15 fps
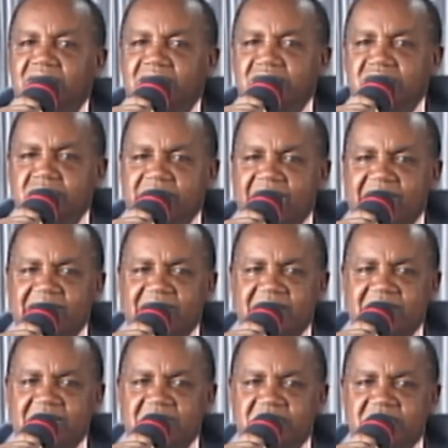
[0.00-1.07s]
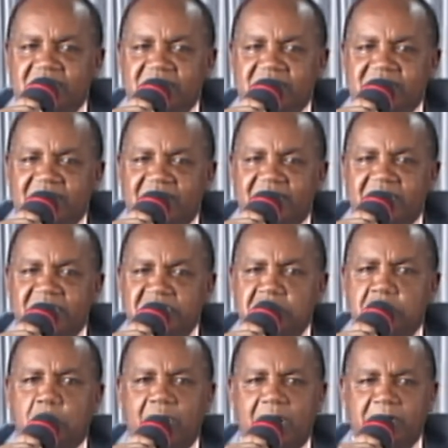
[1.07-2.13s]
United Nations and the New
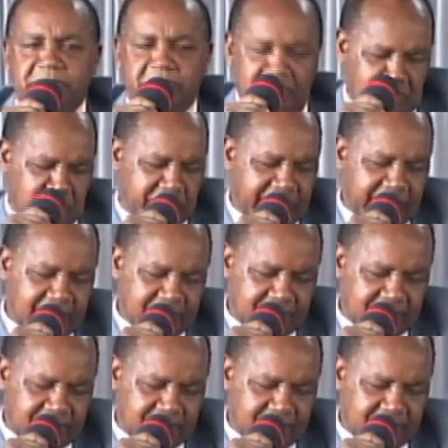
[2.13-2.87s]
World Order.